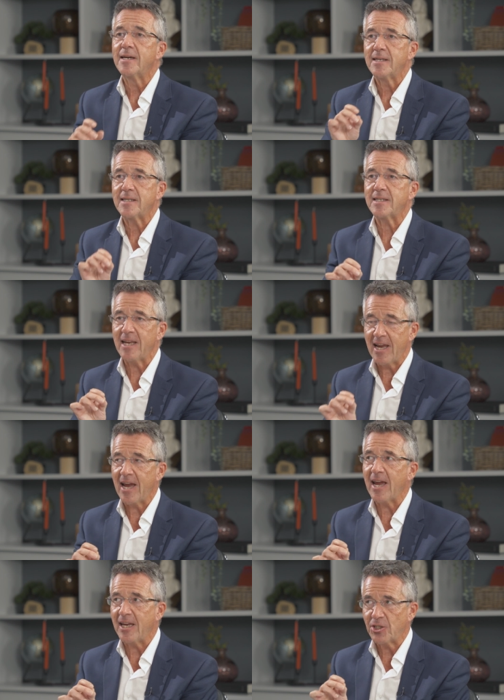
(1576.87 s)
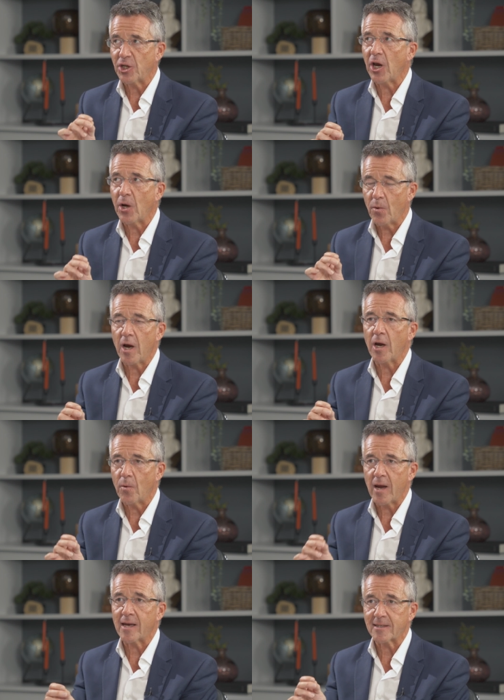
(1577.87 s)
C H O
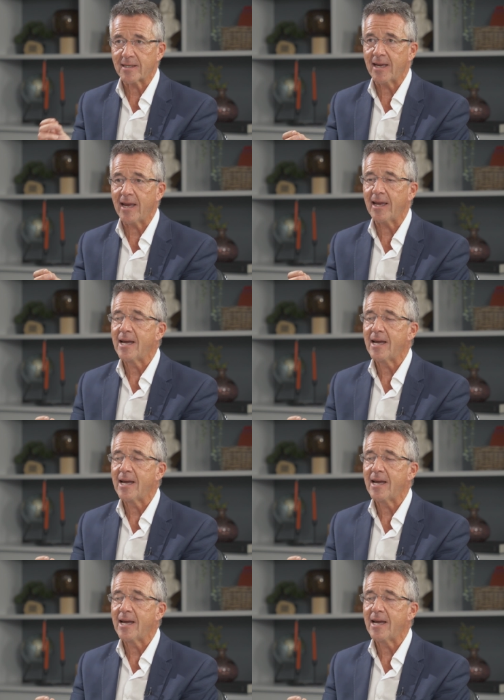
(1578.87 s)
O S E.